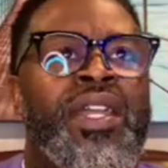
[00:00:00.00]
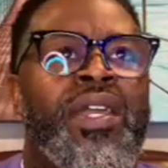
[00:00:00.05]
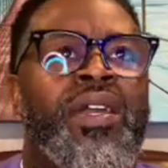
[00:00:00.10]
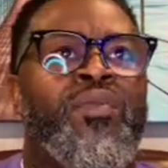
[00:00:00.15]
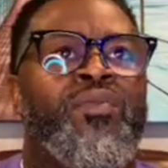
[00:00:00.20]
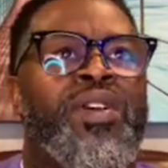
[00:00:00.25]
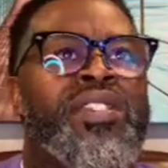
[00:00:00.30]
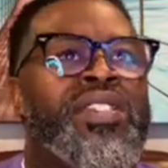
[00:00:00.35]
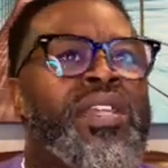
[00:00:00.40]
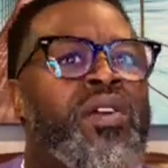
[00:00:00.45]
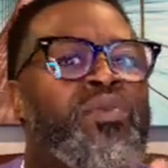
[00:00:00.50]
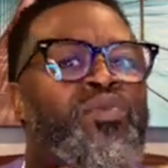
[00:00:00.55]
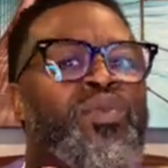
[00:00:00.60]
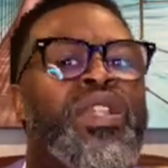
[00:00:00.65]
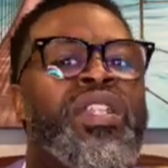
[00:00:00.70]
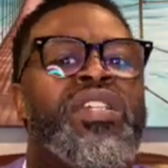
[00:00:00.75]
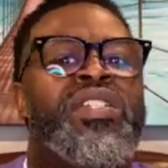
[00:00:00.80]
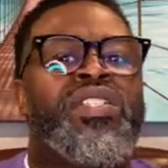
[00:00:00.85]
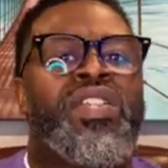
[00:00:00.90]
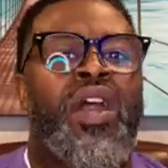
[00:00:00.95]
And once I
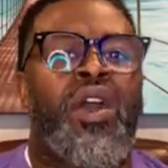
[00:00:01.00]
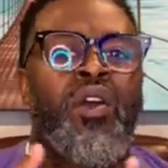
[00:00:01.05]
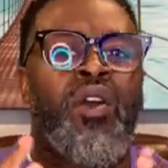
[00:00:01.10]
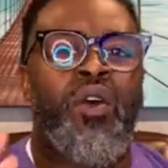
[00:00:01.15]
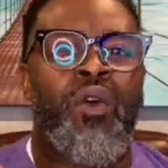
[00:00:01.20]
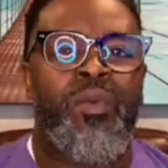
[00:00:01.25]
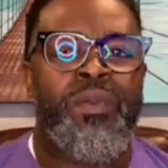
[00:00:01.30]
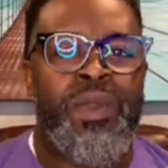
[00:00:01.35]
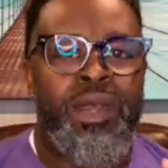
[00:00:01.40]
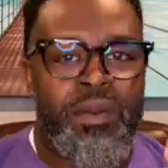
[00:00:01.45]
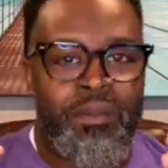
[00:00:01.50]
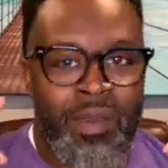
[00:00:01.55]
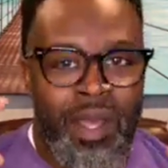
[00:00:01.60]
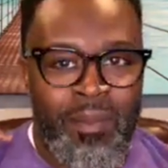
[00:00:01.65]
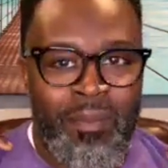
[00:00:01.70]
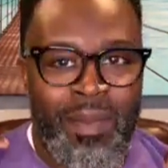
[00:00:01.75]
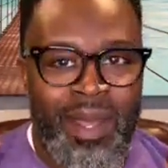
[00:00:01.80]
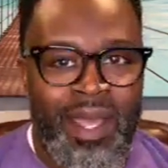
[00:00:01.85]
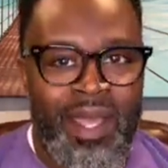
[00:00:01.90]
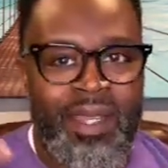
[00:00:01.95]
really started opening my
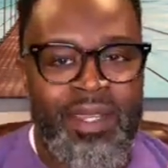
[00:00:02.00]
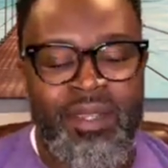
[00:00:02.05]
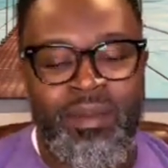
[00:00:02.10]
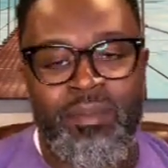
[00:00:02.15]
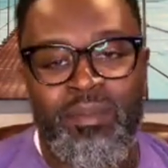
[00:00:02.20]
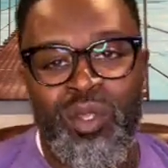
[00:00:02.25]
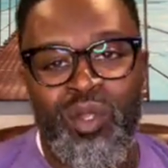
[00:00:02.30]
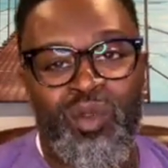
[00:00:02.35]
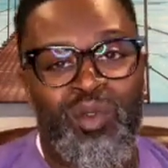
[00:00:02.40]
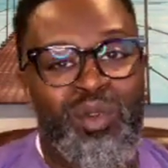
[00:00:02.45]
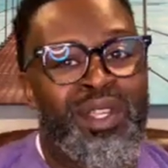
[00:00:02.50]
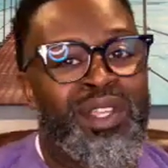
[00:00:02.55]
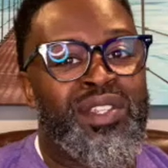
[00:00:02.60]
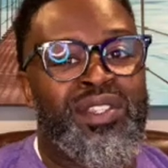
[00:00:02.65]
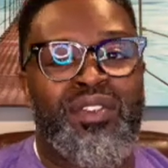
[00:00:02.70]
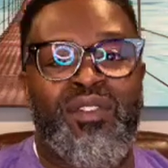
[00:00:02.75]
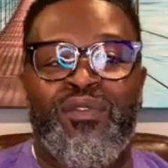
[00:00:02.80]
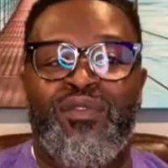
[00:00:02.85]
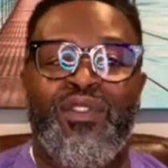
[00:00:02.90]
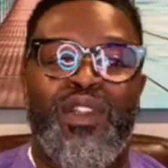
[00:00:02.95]
mind in Middle
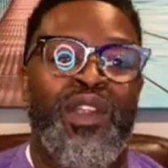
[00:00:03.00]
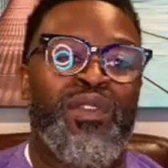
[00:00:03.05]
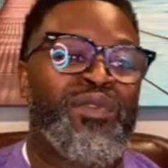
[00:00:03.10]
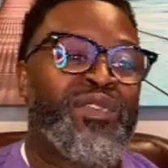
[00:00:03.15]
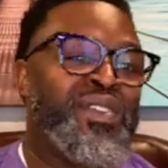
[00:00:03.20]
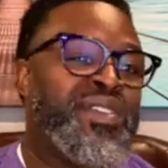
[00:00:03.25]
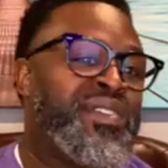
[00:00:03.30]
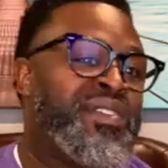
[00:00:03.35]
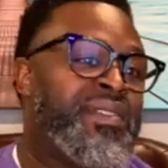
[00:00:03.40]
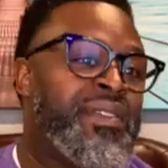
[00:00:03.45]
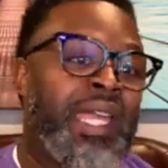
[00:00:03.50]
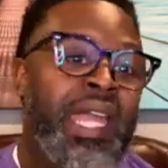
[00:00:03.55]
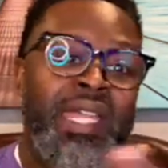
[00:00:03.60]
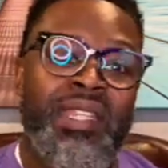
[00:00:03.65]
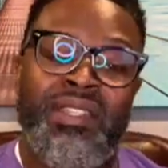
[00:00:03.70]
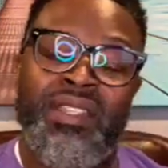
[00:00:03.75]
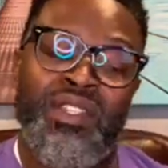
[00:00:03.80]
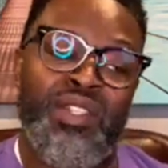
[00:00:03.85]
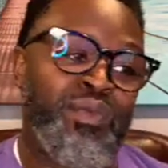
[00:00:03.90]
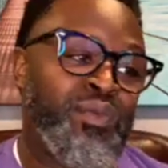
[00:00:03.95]
Eastern fragrances,
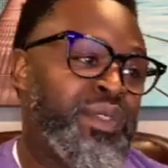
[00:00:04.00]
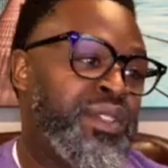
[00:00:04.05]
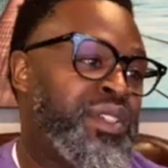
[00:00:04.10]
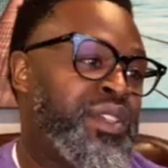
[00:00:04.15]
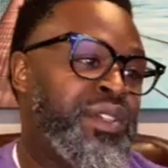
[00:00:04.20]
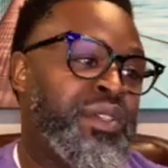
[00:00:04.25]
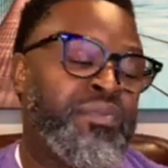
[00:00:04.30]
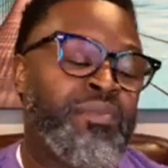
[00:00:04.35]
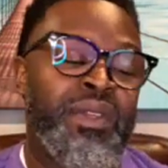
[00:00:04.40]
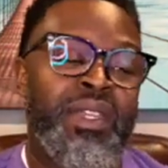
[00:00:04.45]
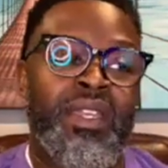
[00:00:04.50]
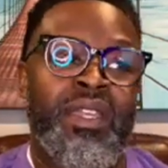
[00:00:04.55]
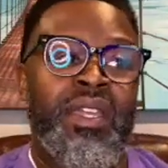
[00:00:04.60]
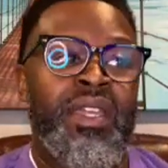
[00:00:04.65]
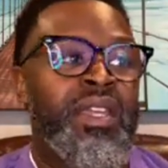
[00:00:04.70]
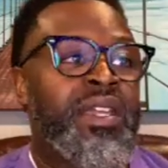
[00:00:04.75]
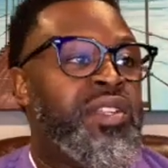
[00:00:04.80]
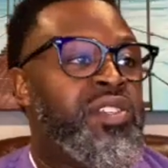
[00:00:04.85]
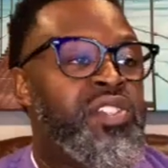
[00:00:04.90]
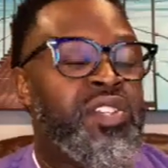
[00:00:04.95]
this one took me
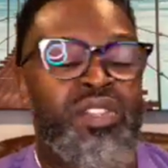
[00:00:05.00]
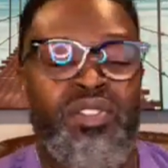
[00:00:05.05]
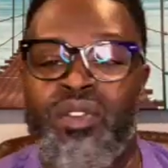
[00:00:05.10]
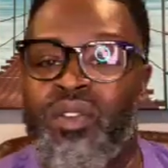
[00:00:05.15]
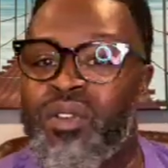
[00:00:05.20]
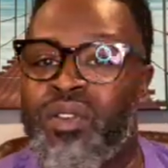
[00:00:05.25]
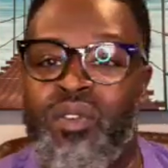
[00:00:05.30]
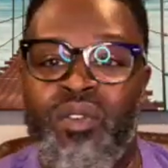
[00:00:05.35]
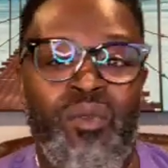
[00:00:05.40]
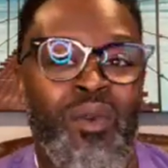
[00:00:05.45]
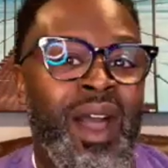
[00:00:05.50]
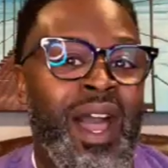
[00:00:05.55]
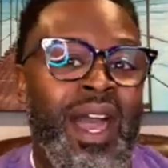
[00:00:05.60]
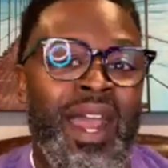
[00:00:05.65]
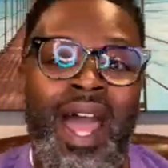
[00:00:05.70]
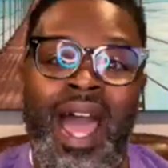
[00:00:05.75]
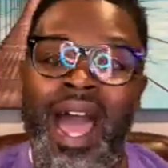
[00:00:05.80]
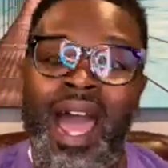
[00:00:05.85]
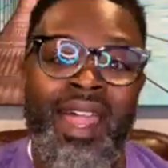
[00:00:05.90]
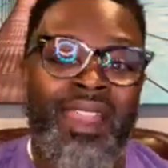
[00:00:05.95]
just on a ride.
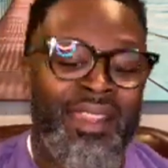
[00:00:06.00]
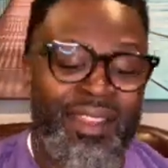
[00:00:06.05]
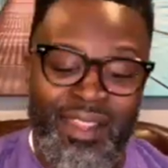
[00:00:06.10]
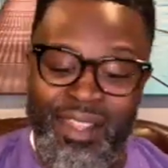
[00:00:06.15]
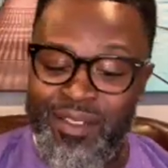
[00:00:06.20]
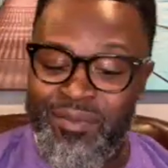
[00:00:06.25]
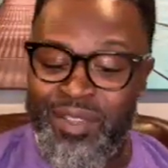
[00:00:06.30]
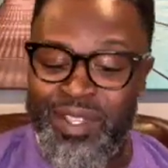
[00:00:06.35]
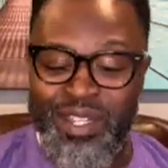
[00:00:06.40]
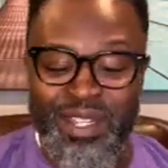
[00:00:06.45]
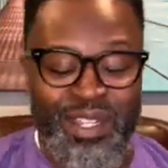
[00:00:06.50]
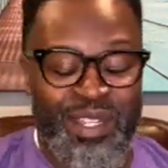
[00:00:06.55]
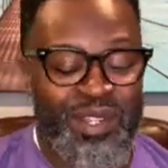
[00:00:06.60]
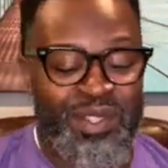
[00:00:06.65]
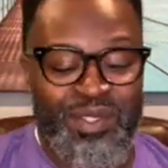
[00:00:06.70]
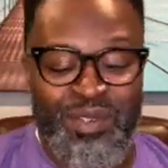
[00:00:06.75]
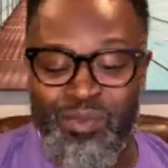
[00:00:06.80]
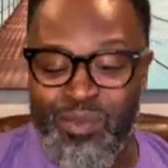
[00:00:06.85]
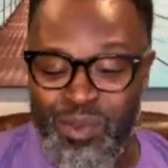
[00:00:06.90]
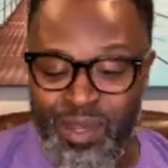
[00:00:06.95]
I love it. It
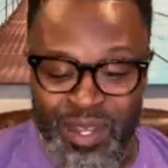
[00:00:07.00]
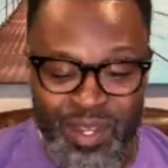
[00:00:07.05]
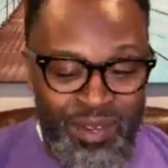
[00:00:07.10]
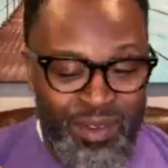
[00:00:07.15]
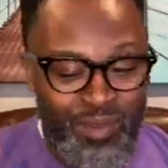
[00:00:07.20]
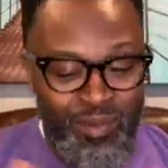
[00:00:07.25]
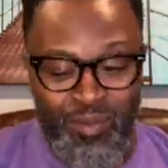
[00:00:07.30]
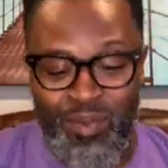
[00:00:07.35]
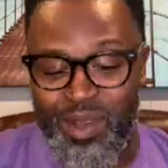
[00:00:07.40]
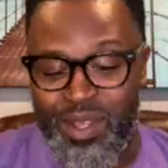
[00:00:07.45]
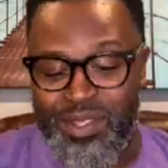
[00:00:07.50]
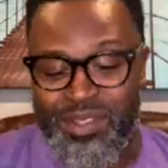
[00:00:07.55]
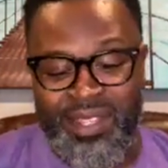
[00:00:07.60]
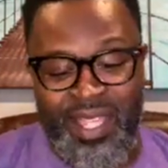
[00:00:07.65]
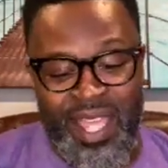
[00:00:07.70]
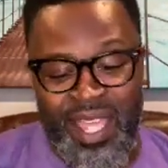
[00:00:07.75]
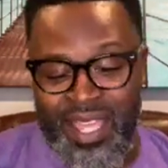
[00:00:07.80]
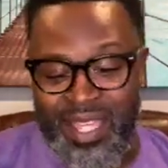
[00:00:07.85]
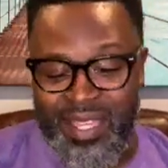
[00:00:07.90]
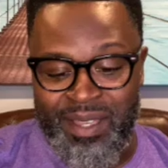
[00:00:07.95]
is one of the ones
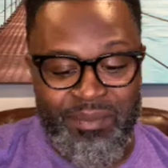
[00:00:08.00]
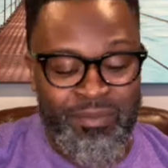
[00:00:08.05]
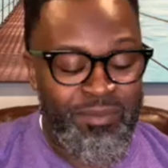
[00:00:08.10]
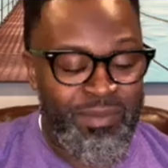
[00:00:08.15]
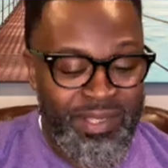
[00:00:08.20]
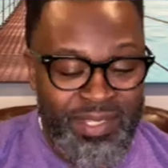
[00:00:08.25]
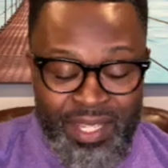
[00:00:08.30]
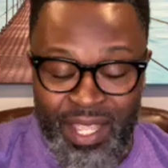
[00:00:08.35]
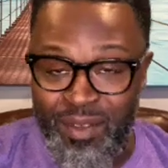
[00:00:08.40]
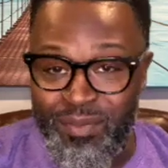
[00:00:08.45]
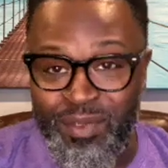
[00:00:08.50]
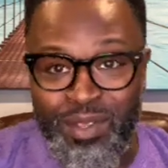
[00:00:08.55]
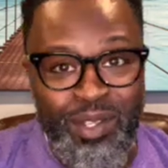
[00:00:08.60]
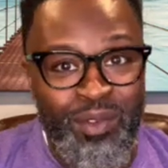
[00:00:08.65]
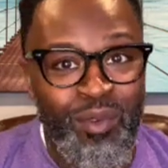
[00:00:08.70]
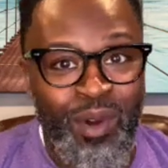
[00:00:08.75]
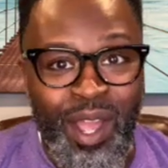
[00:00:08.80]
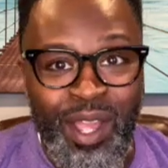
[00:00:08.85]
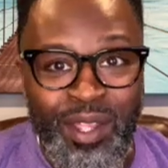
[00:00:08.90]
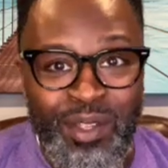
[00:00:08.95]
I am definitely
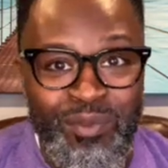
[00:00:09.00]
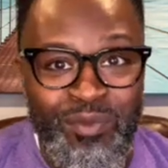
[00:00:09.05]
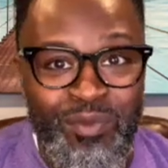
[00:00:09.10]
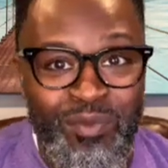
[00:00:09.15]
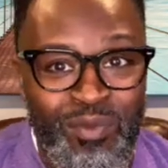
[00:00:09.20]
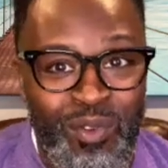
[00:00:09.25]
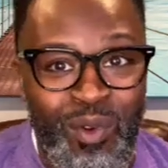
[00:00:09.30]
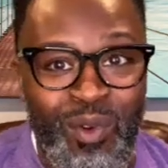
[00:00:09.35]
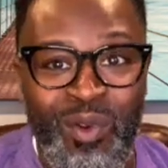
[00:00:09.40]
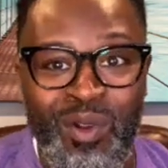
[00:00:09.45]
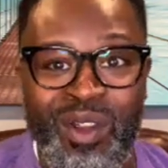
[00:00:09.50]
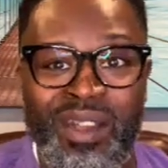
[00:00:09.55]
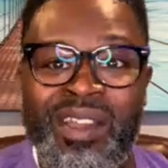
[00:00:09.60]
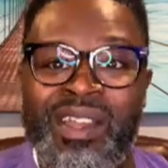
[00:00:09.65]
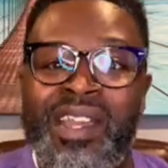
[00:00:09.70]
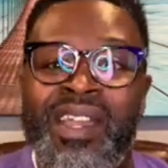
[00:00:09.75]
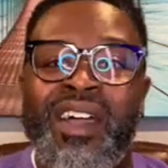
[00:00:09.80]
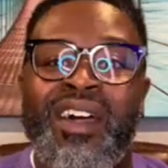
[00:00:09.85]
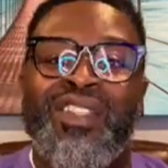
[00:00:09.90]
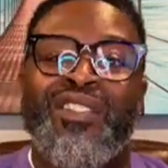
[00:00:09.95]
rocking for
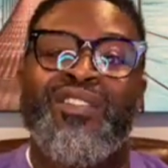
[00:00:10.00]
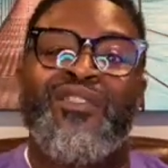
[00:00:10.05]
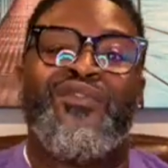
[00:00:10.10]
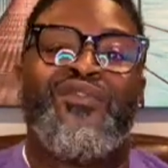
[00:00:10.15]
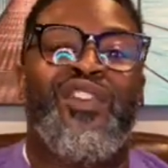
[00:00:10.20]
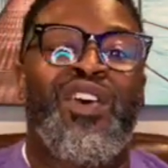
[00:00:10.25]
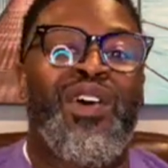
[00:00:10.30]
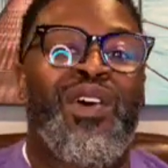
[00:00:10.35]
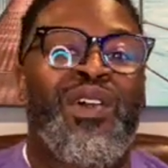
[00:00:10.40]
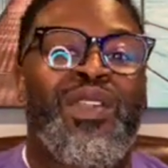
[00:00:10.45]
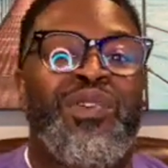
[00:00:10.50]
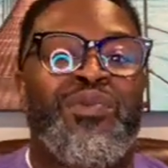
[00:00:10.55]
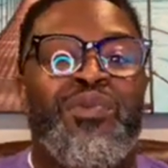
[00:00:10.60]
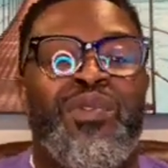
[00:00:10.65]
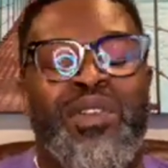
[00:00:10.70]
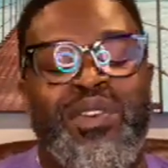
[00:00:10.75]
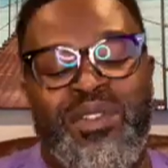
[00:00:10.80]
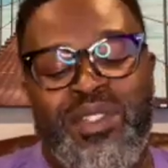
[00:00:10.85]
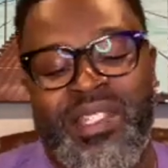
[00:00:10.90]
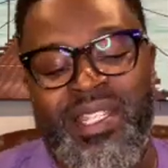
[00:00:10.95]
the fall and
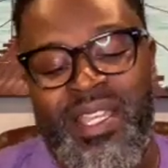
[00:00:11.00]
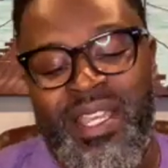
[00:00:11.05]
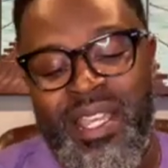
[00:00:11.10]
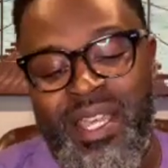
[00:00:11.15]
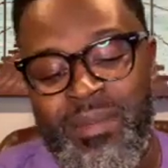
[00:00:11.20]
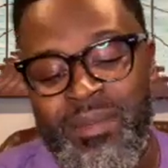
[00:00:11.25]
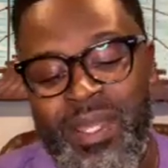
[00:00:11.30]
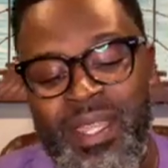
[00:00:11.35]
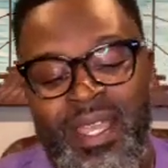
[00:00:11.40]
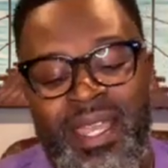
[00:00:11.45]
winter time.